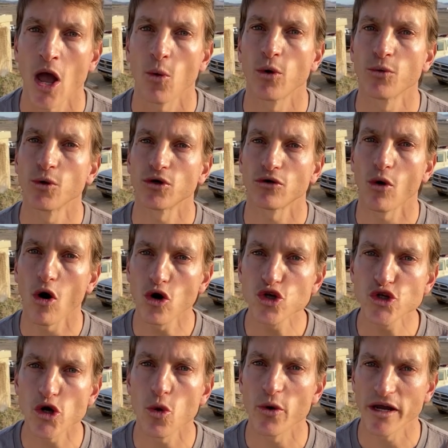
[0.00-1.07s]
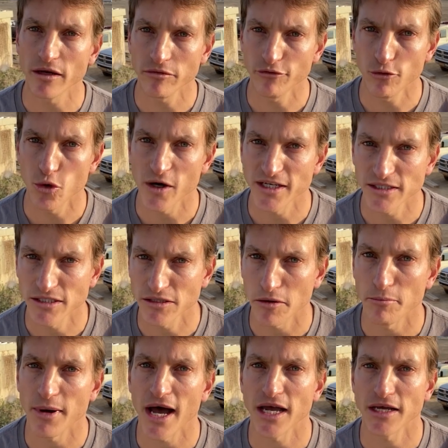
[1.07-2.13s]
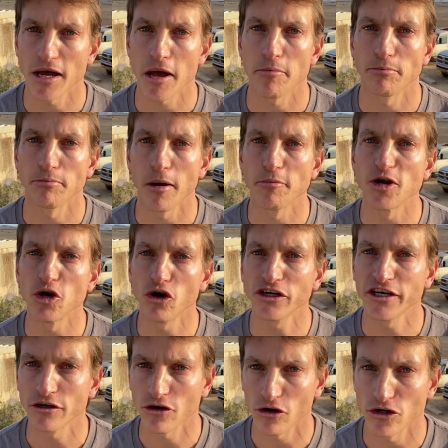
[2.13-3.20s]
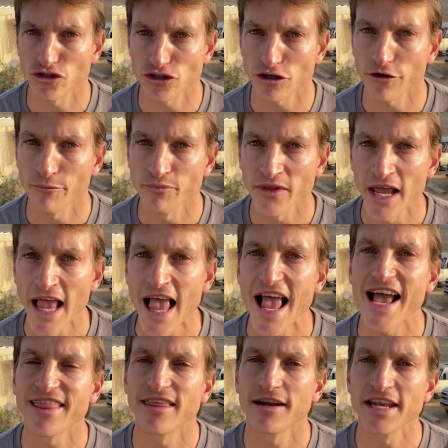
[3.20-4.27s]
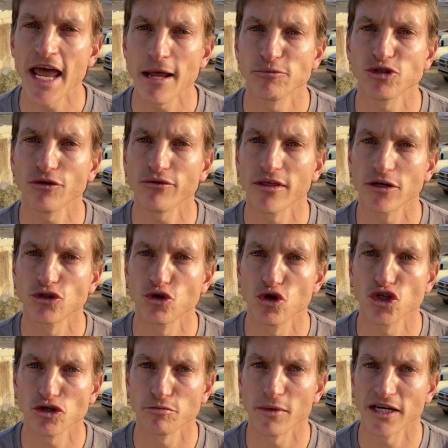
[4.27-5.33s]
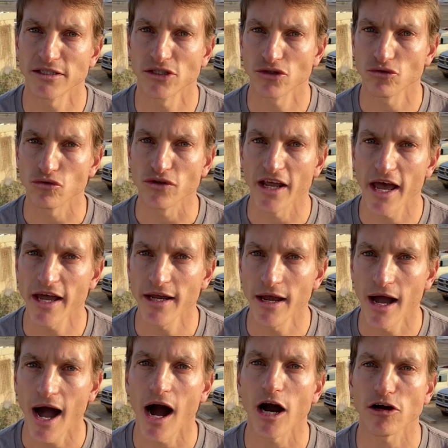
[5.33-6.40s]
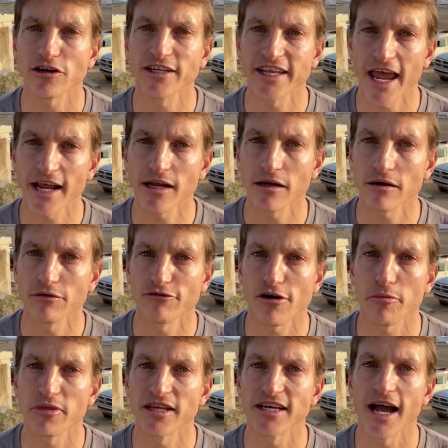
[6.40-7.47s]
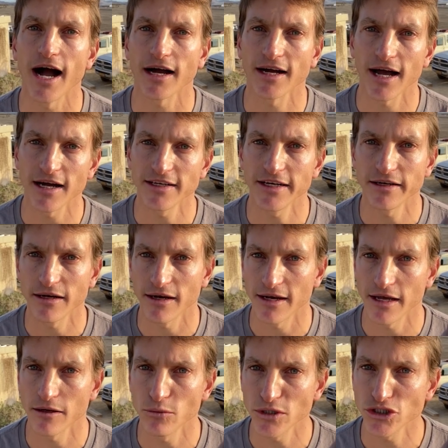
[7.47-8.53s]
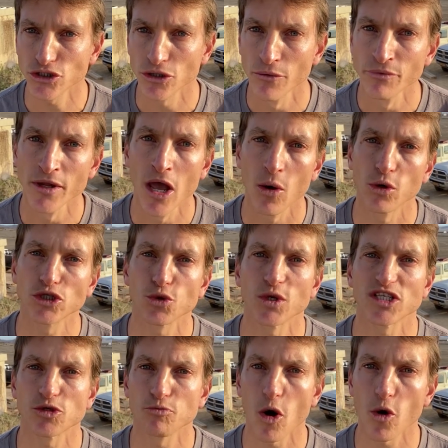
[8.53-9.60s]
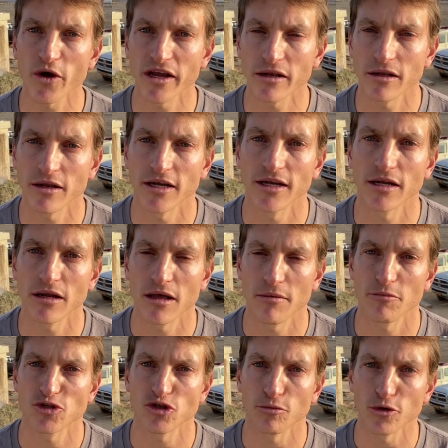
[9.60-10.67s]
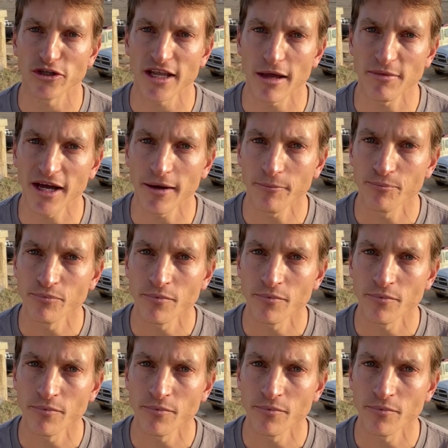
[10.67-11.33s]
we were also influenced by Babylonian culture, and the names of the Jewish months today are taken from the Akkadian language, which was spoken in Mesopotamia.